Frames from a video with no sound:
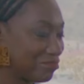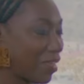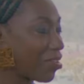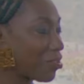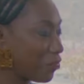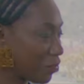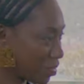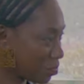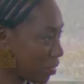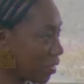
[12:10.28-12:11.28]
Thank you for
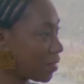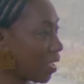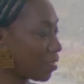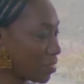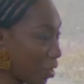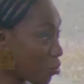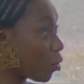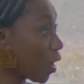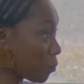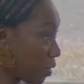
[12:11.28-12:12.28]
explaining that, because I
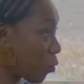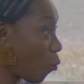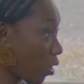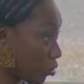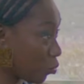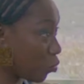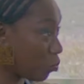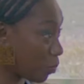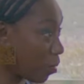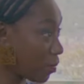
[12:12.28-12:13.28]
know people watching will
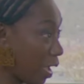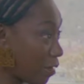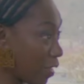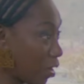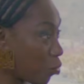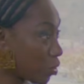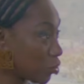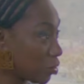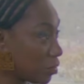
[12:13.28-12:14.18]
probably have that question.